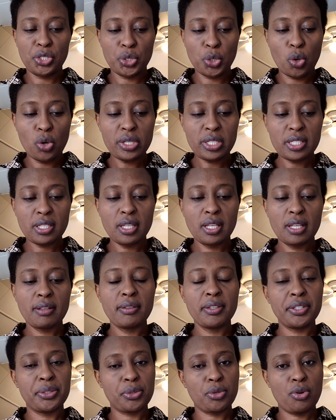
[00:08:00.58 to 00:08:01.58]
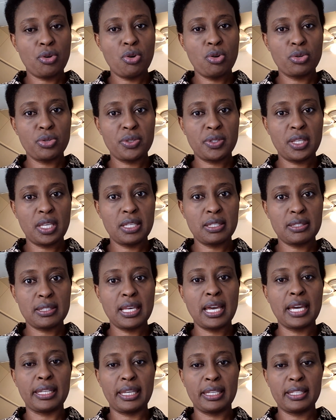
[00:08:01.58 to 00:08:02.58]
don't, it causes
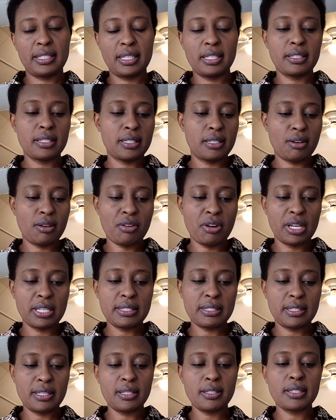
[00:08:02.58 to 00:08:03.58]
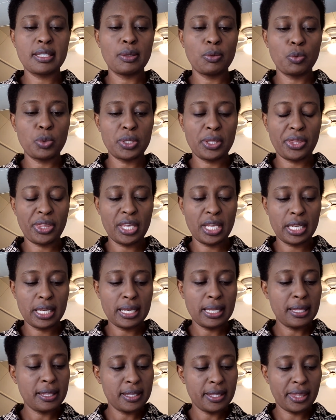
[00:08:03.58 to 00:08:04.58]
an identity crisis within
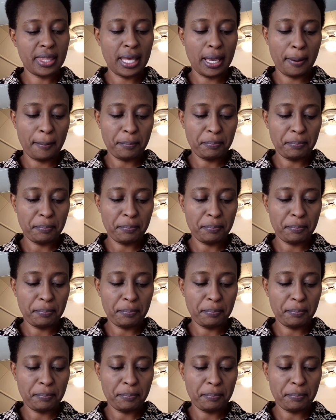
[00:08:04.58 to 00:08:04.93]
them.